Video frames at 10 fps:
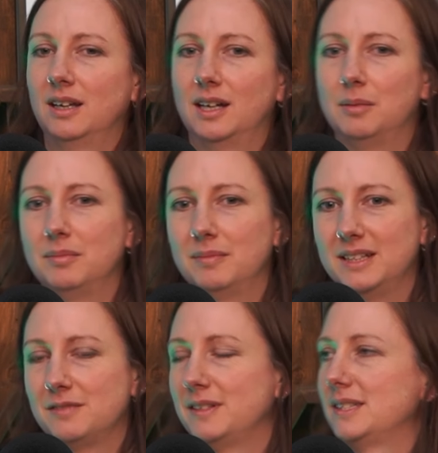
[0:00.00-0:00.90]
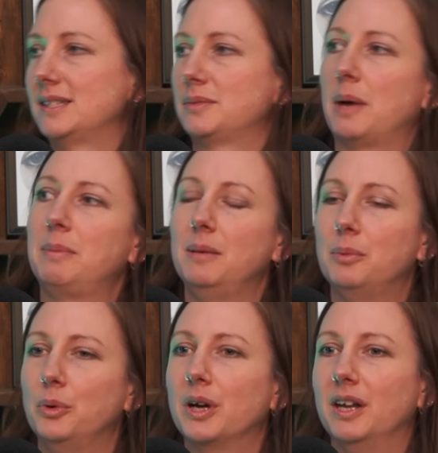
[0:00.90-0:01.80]
interfaces where
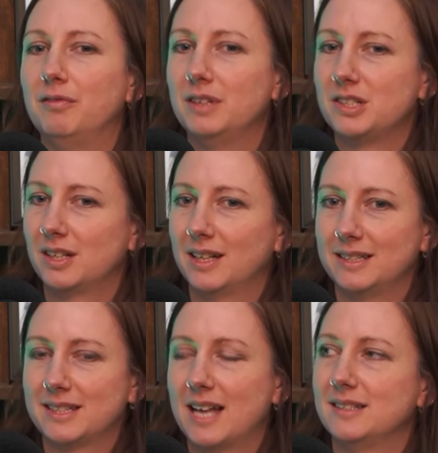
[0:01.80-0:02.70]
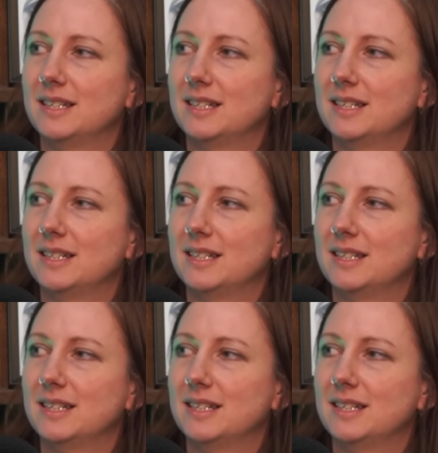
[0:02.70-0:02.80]
people can visualize and